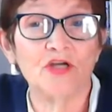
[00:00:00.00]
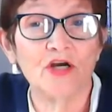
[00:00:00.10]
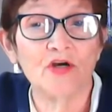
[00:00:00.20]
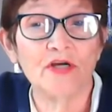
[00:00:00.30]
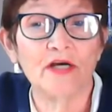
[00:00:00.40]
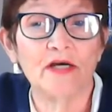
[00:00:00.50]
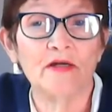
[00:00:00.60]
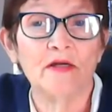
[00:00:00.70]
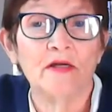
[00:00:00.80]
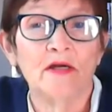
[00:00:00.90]
yoga.
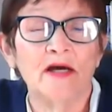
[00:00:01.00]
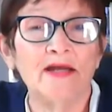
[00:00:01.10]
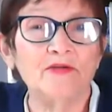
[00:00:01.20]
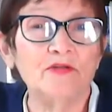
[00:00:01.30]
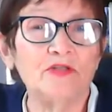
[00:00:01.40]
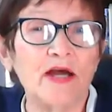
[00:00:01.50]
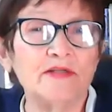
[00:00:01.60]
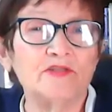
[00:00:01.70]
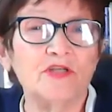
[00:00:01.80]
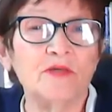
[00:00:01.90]
I do
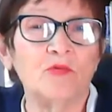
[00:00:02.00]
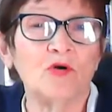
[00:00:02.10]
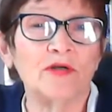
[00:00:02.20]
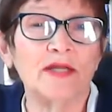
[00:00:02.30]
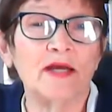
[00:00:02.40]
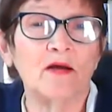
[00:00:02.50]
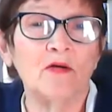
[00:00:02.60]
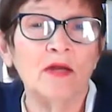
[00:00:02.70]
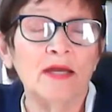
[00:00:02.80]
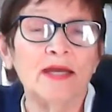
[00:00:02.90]
Tai Chi more
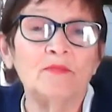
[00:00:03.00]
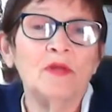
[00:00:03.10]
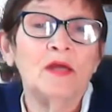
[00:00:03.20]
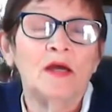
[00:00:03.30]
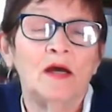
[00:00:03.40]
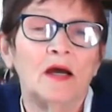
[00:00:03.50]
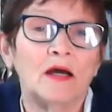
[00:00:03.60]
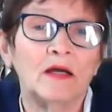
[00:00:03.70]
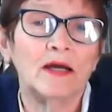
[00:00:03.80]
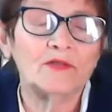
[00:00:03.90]
now. And
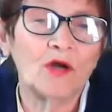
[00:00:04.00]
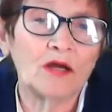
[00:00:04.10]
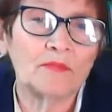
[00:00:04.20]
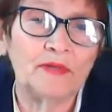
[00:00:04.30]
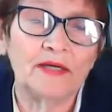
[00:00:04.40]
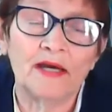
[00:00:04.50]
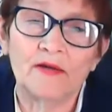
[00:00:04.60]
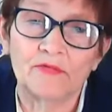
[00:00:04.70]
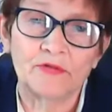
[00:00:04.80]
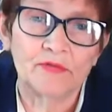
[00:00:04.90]
I talk big. I
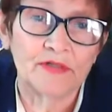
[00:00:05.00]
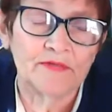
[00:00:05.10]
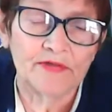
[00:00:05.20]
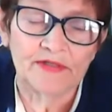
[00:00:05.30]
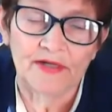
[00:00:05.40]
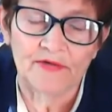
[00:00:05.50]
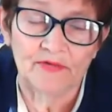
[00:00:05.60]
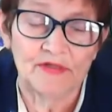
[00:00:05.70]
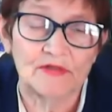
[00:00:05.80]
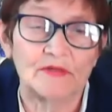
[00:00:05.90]
don't do it every day or
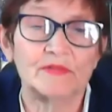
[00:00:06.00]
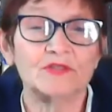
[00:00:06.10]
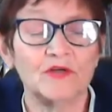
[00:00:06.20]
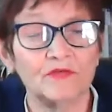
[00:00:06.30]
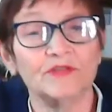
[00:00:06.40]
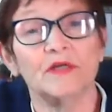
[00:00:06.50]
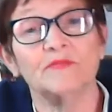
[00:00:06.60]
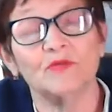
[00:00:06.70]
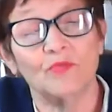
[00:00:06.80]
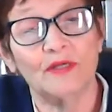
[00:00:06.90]
anything, but several
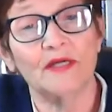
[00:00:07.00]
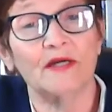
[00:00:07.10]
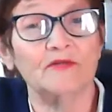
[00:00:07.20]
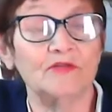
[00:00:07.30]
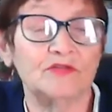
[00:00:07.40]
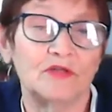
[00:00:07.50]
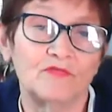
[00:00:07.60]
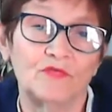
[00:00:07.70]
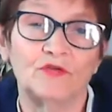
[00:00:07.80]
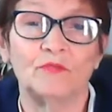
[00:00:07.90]
times a week I do 10,
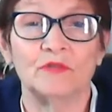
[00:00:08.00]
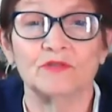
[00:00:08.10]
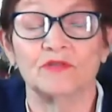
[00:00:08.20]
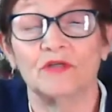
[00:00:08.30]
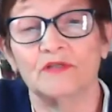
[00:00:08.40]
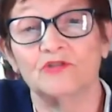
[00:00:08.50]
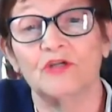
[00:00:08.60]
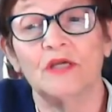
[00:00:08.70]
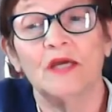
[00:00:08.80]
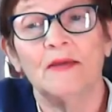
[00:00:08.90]
15 minutes of Tai
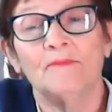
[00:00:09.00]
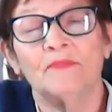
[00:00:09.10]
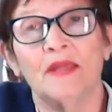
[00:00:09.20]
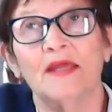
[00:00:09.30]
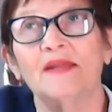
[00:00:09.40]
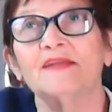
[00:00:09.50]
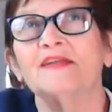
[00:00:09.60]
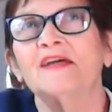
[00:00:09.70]
Chi. And